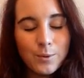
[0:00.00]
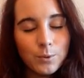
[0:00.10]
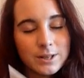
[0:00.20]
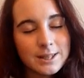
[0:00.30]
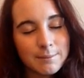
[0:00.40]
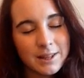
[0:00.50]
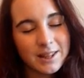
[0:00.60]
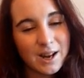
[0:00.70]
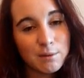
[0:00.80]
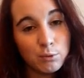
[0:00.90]
was something
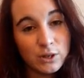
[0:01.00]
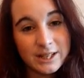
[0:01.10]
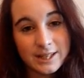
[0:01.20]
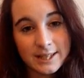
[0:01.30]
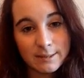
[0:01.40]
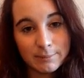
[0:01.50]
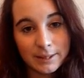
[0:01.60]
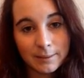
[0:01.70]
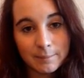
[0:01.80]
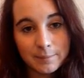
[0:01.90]
that I bought in December,
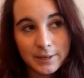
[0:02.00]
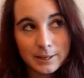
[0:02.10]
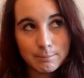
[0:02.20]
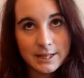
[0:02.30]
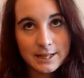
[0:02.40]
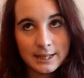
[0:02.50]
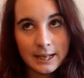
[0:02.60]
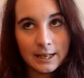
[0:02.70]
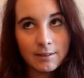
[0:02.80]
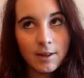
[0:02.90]

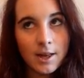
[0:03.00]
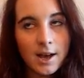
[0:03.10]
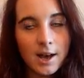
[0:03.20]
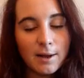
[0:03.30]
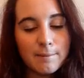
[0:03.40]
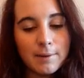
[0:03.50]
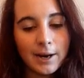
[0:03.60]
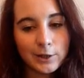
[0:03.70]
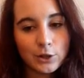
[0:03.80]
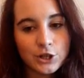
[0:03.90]
admittedly.
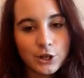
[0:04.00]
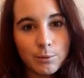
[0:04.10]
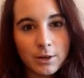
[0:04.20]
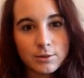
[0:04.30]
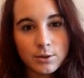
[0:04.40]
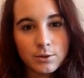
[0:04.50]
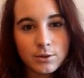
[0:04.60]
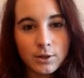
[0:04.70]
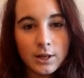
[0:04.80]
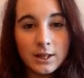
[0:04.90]
I got it whilst I
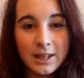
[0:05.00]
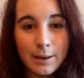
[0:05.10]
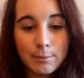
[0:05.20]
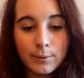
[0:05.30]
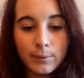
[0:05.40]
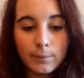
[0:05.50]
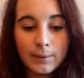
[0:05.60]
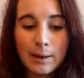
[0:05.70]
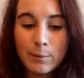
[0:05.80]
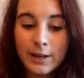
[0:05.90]
was in the
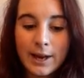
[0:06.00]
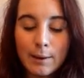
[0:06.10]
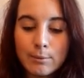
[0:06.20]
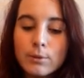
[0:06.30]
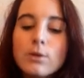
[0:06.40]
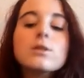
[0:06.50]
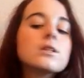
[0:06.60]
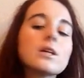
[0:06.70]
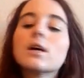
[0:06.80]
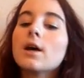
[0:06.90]
Gatwick
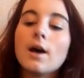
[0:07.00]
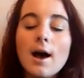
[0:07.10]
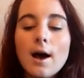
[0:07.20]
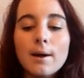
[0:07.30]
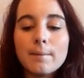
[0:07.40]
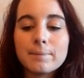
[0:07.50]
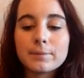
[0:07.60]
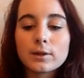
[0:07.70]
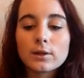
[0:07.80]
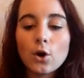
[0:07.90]
Airport
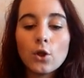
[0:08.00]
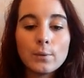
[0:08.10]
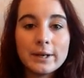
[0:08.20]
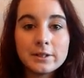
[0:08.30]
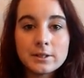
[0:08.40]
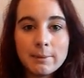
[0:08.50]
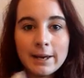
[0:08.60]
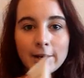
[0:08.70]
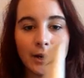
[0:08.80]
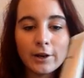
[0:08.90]
on the way to
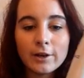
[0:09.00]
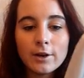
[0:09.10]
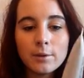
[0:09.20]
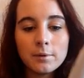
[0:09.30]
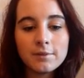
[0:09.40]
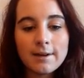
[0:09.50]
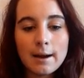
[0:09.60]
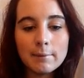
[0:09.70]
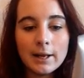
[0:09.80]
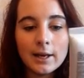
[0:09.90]
Tobago with
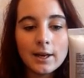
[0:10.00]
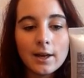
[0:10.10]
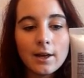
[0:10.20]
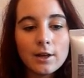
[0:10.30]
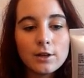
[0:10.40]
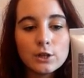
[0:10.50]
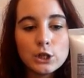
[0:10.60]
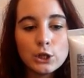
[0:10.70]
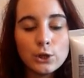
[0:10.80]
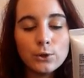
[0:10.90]
family
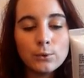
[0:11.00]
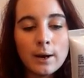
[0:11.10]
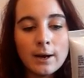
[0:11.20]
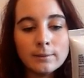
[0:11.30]
to